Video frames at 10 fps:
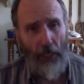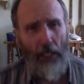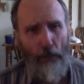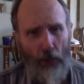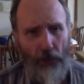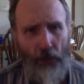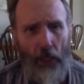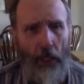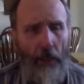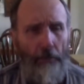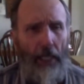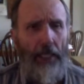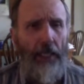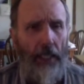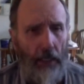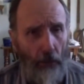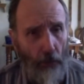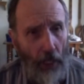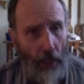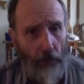He was making a
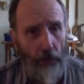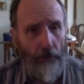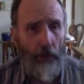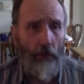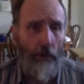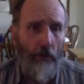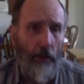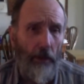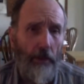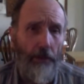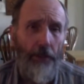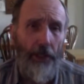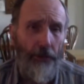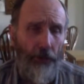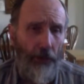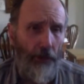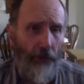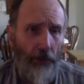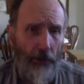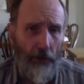round of colloquia at the
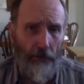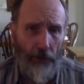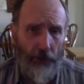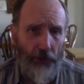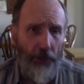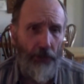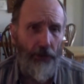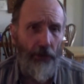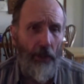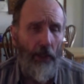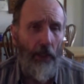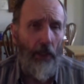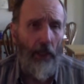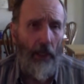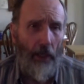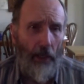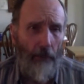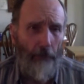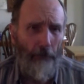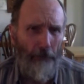different universities
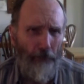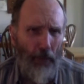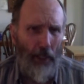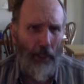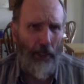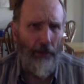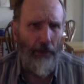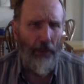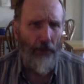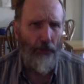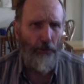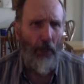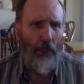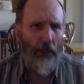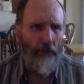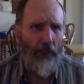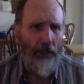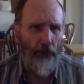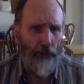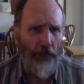as part of
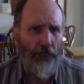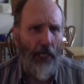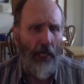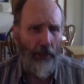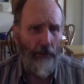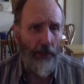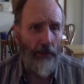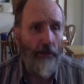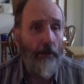his retirement,